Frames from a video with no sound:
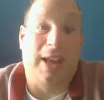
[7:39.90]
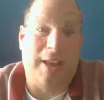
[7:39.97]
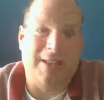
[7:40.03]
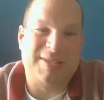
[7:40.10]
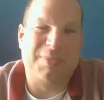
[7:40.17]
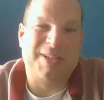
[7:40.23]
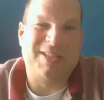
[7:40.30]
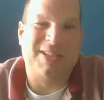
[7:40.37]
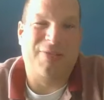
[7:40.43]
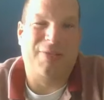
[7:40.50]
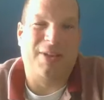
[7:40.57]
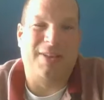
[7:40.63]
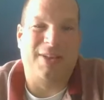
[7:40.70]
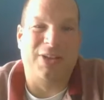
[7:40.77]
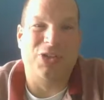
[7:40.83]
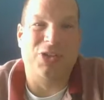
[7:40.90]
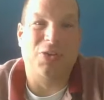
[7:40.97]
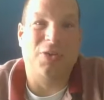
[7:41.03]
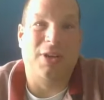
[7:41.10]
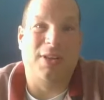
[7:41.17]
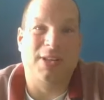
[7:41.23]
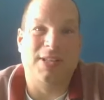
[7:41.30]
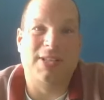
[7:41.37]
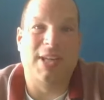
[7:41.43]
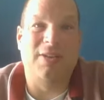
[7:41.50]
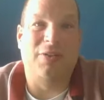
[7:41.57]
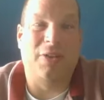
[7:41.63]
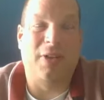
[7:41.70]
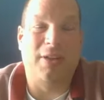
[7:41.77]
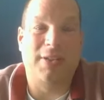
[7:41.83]
specifically Judah, the
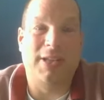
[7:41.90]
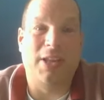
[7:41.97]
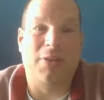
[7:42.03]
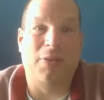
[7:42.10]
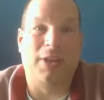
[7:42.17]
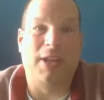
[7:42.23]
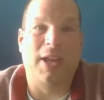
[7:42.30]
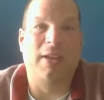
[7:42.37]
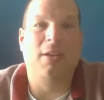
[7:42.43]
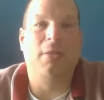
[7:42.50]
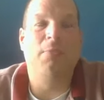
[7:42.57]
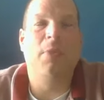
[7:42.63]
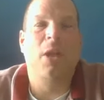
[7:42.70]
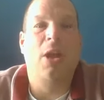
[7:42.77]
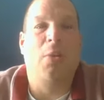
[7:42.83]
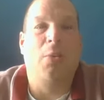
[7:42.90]
southern kingdom,